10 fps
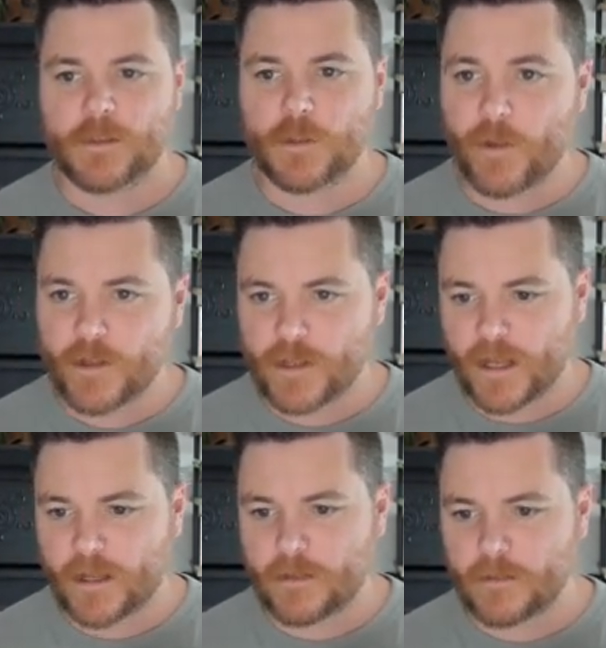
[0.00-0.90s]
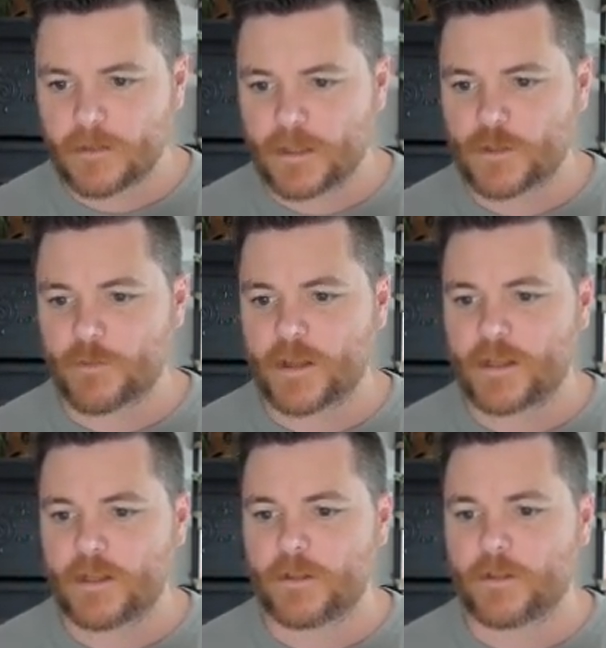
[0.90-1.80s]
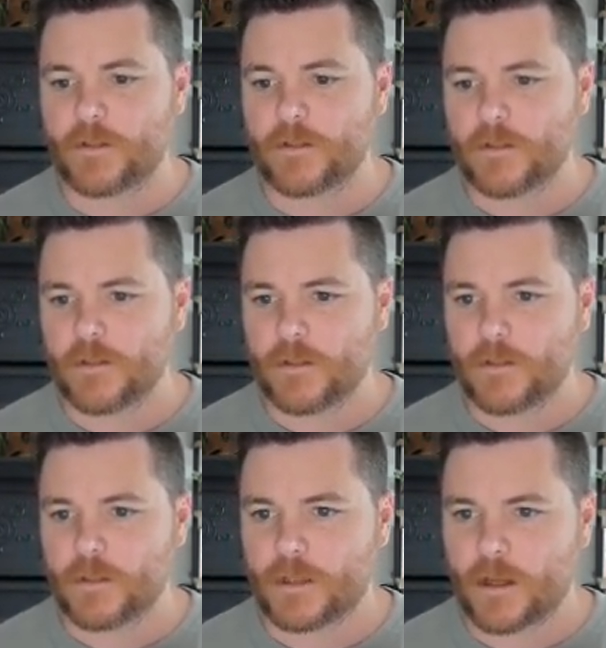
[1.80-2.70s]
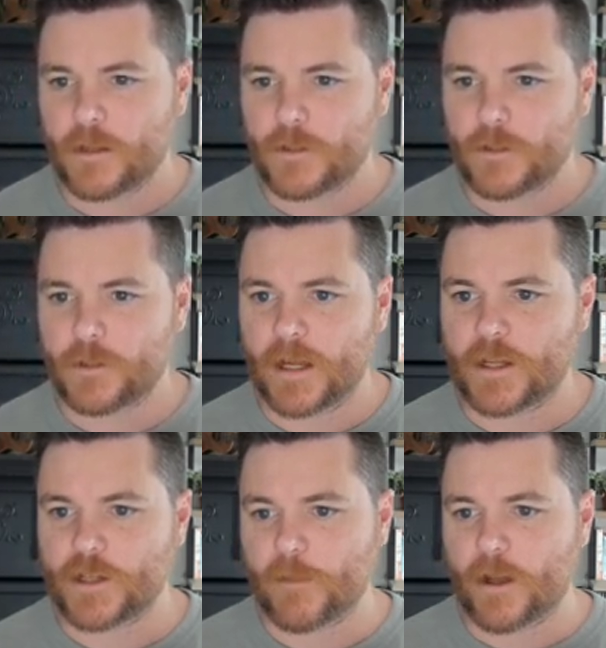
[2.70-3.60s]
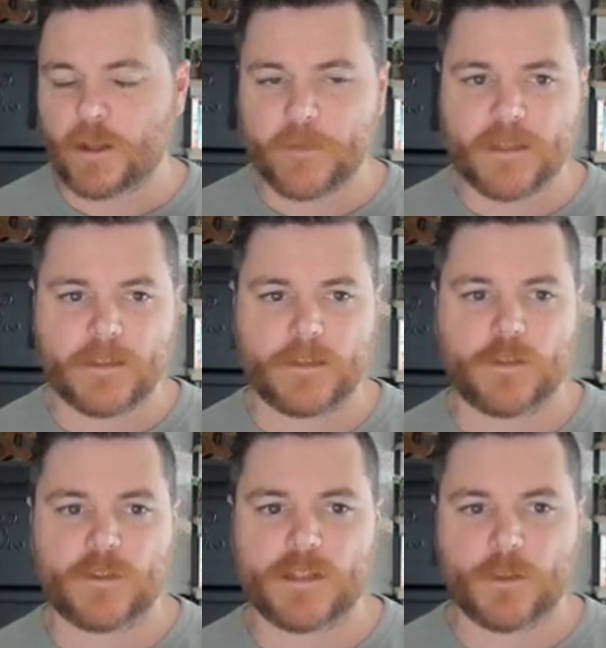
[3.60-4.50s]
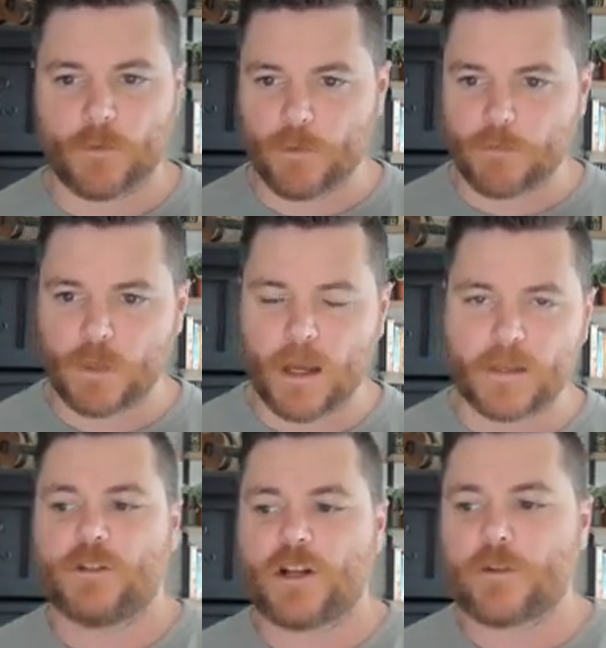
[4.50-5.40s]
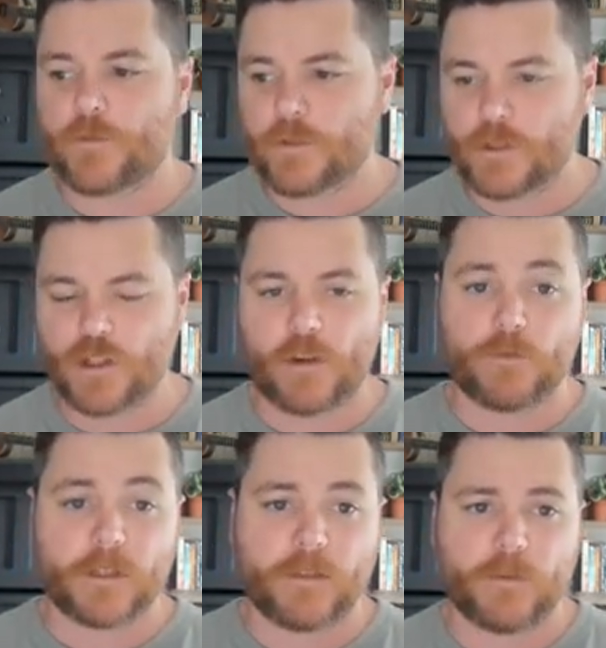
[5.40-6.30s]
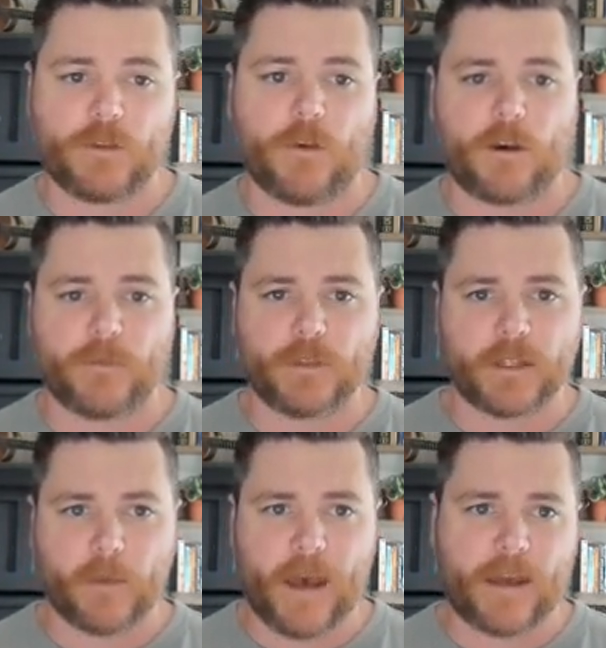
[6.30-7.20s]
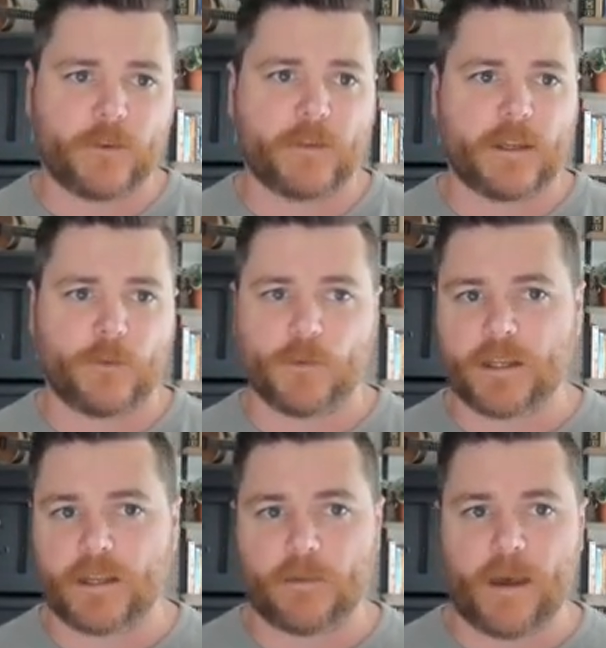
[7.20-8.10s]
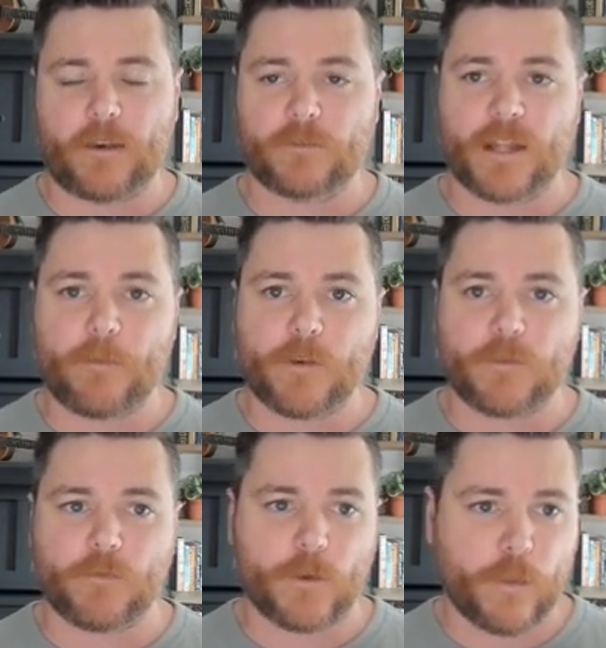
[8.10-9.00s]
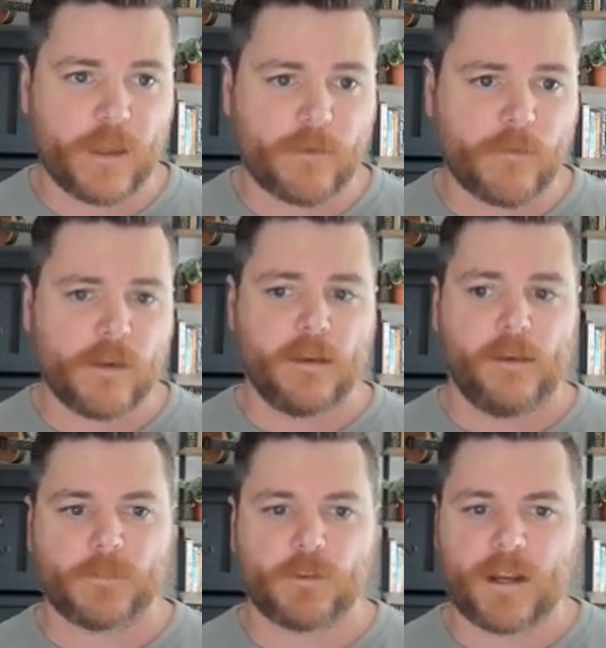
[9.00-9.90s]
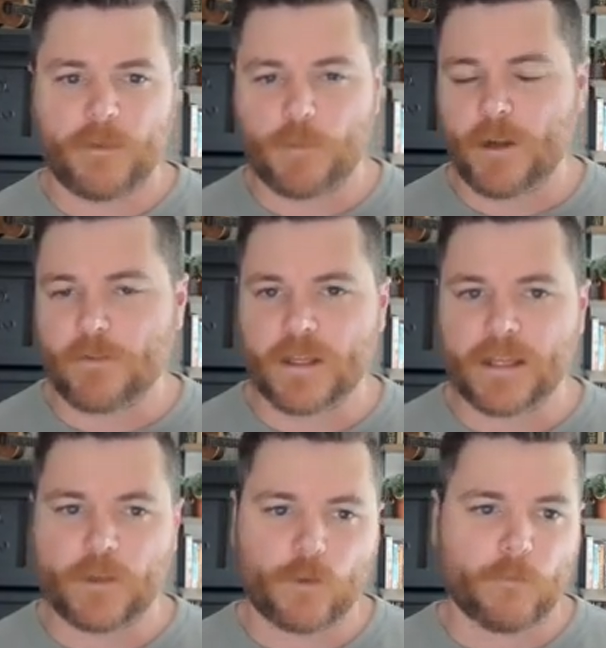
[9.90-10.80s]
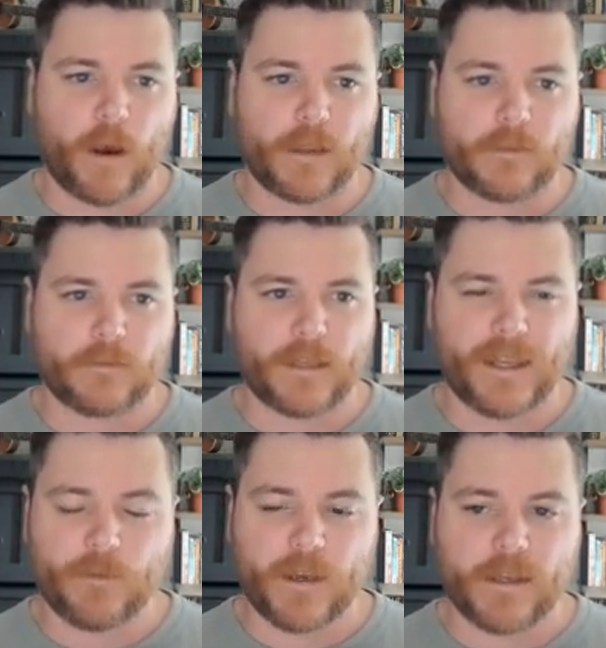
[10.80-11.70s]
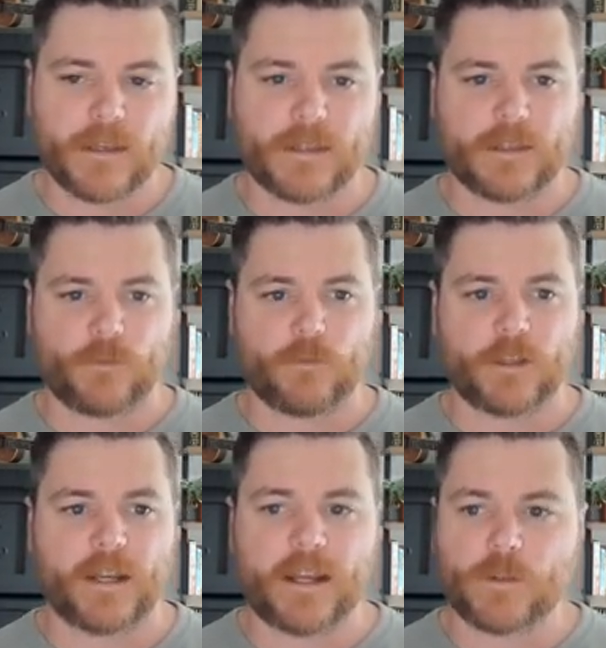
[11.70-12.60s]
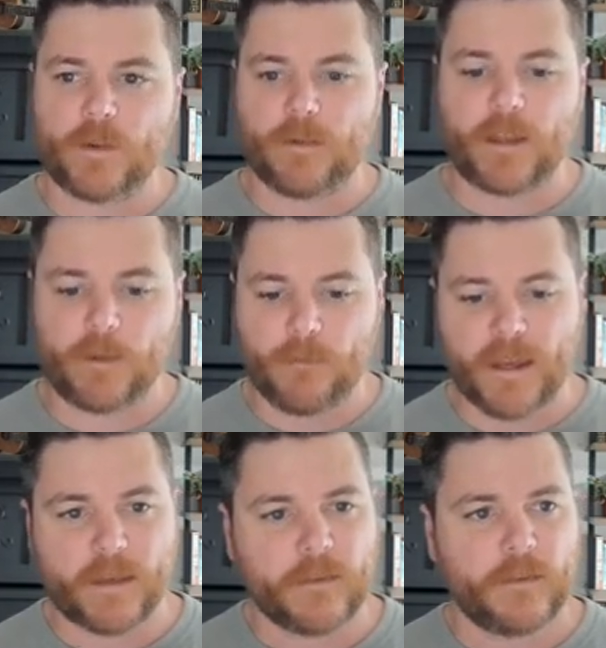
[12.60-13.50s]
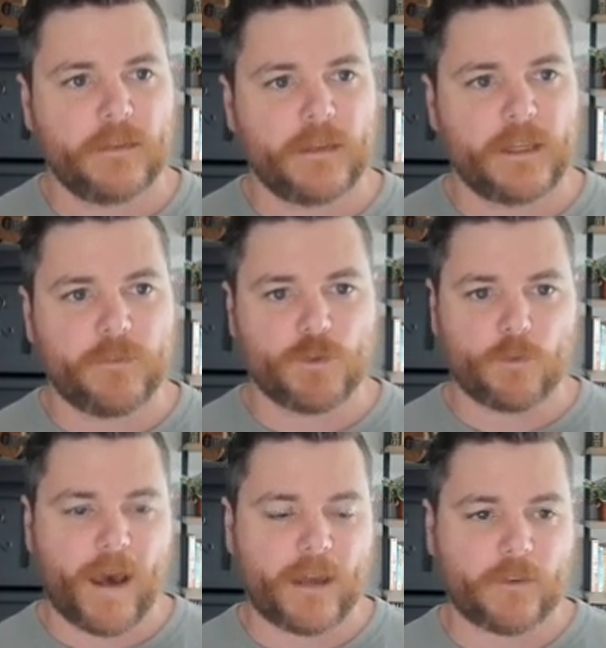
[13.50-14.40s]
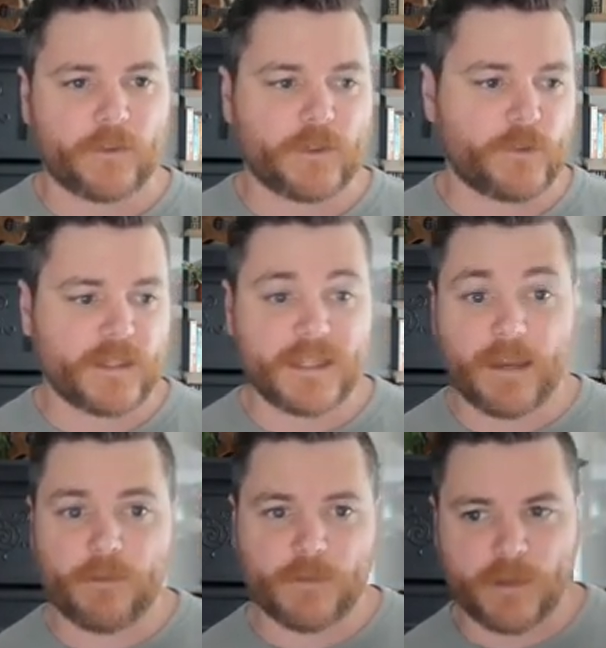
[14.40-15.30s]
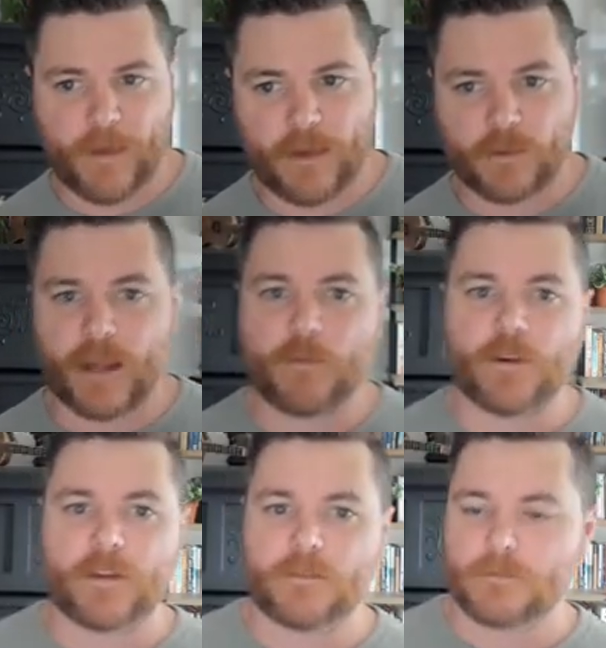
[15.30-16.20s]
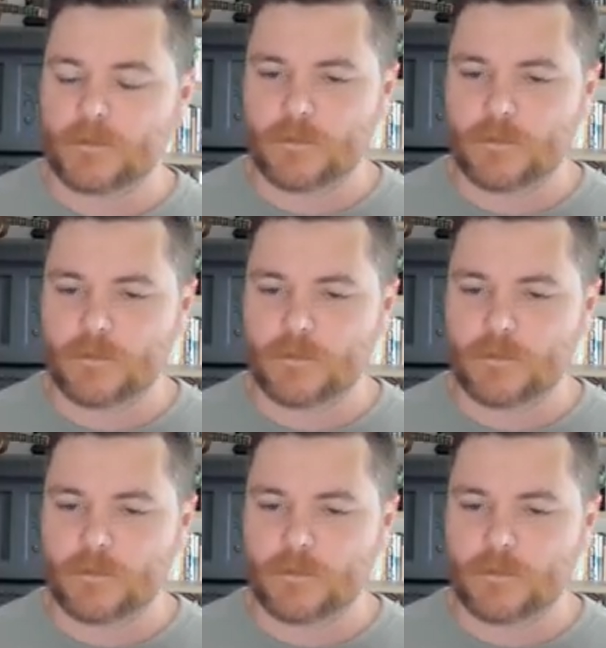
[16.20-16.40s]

So you actually can. It's right here under HTML element. So this is the group block. Generally, when you are building a pattern and you're putting it in a pattern library for a theme, you kind of put everything in a group block anyway, because it's a really nice way to like make individual patterns. You can save them to the pattern library.